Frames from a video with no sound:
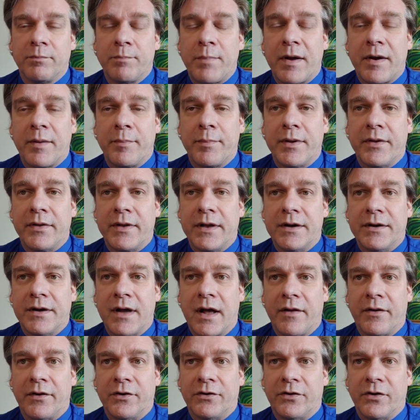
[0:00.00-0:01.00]
about $1 billion
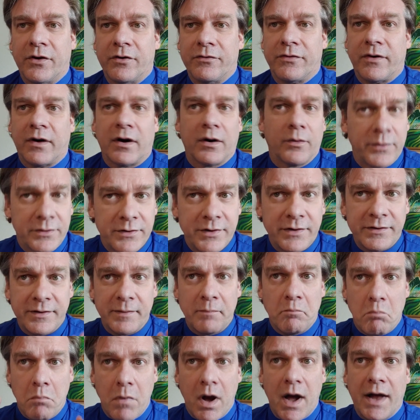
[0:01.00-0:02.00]
so far, which
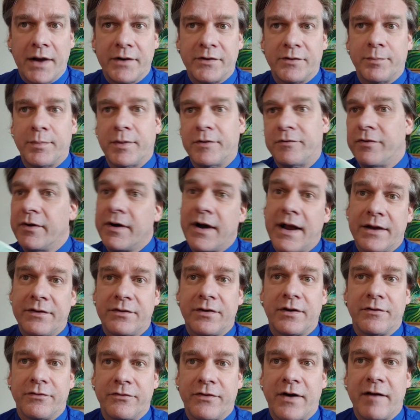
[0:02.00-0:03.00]
isn't much, but for a
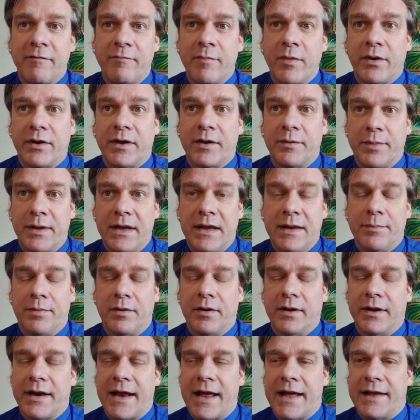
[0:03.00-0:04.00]
nation of 5 million
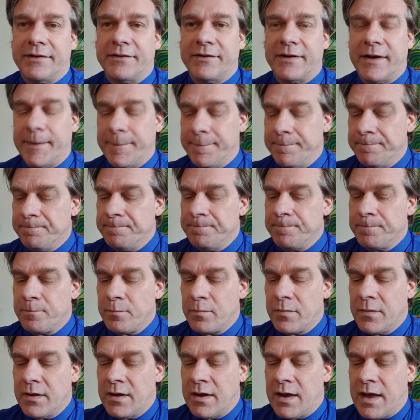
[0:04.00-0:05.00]
people, it adds up.
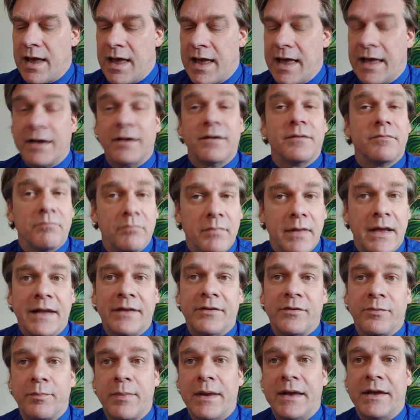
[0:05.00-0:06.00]
And
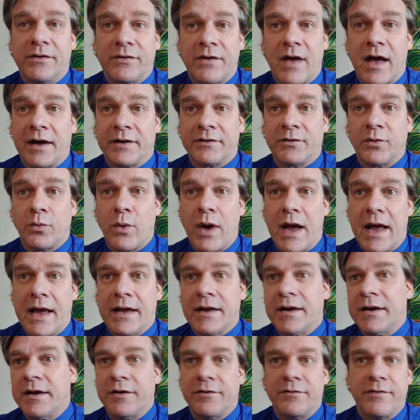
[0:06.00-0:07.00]
it's being socked
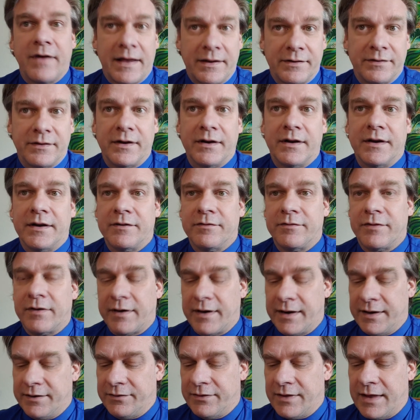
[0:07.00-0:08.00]
away and invested in
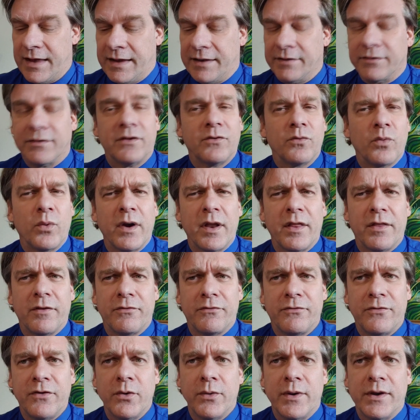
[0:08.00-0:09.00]
various things. It's one of the
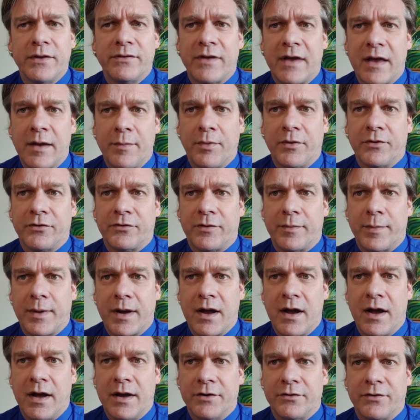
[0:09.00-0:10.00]
few examples from a
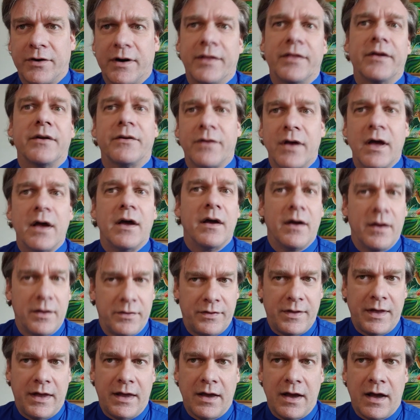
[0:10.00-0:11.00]
country. There's
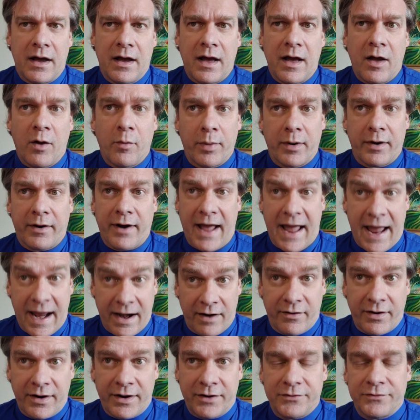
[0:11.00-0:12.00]
the Alberta
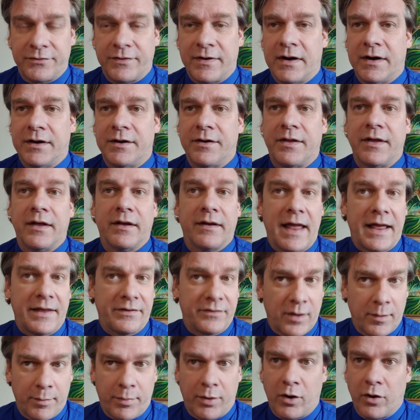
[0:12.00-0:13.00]
Heritage Fund, the
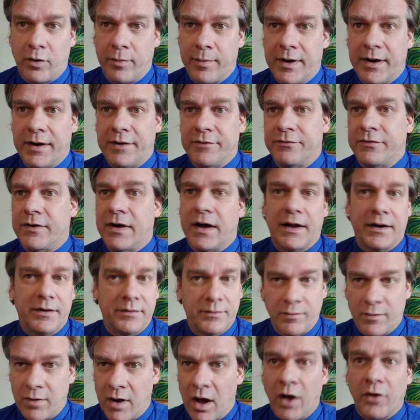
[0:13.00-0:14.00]
Alaska Permanent
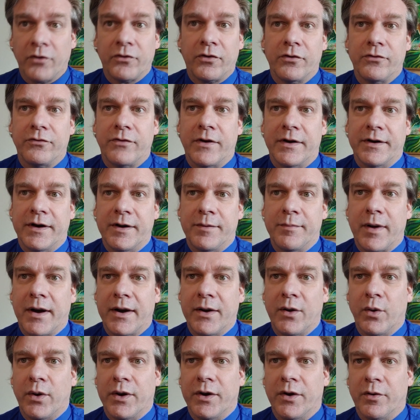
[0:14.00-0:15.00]
Fund, also funded by
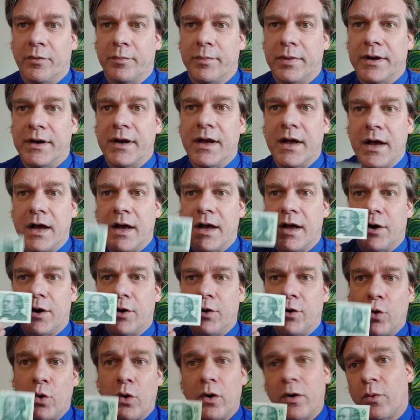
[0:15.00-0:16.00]
oil, but
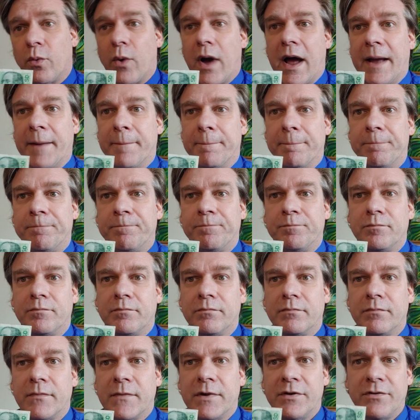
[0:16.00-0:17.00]
Norway
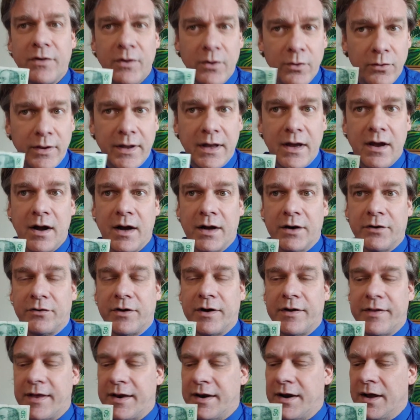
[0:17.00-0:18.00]
is the only
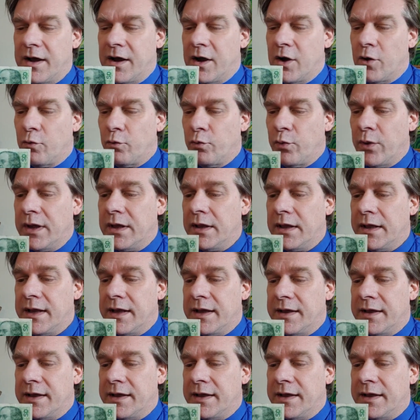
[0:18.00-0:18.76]
country that really